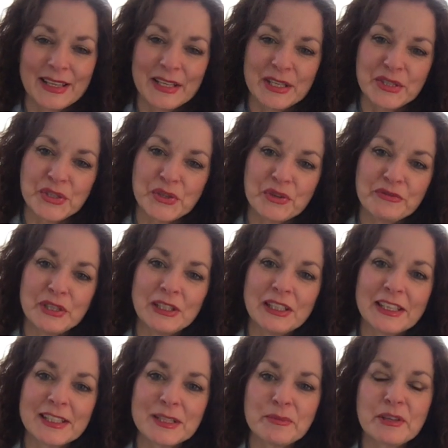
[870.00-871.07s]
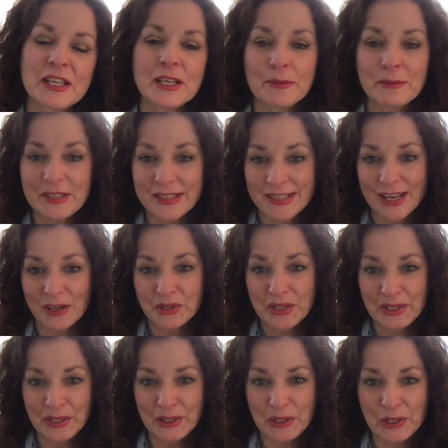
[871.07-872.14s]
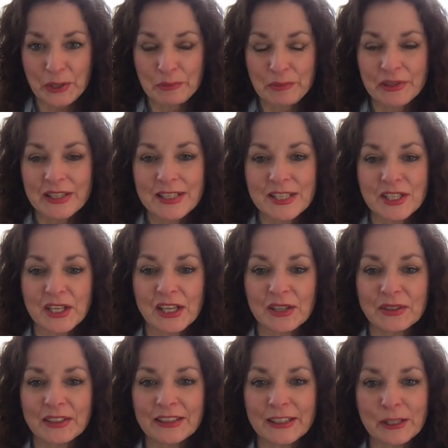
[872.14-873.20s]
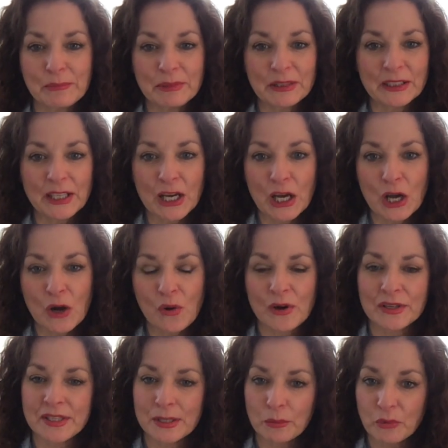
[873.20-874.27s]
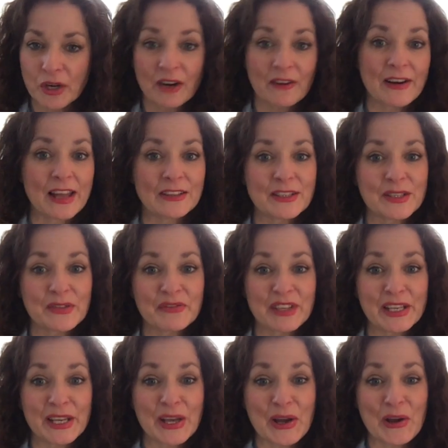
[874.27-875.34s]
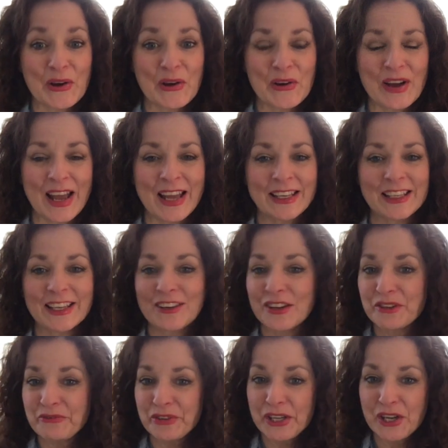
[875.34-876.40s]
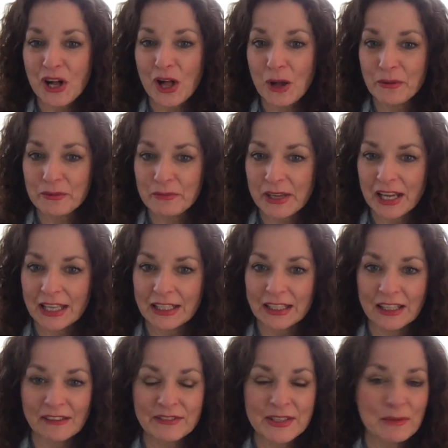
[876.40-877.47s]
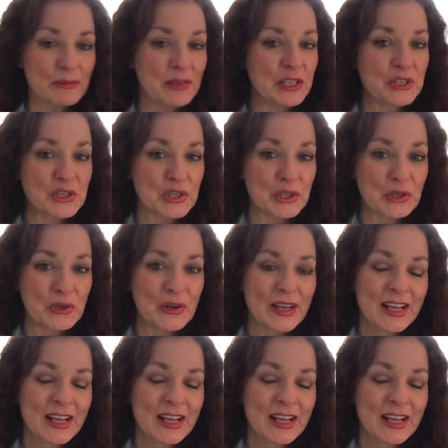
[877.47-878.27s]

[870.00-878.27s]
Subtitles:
So if you'd like to become a sound healer, please check out the link below or somewhere around this video and get on a free call with me. I'd love to meet you.